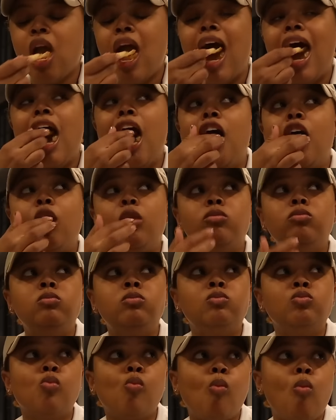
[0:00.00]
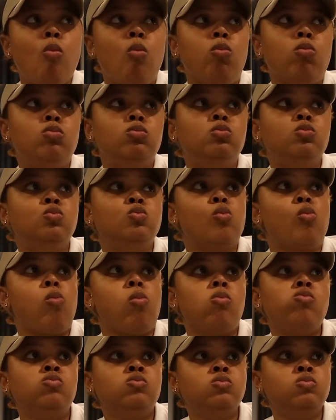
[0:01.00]
like, when they get to like training
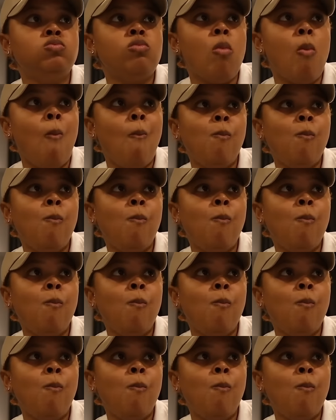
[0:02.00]
camp and all that,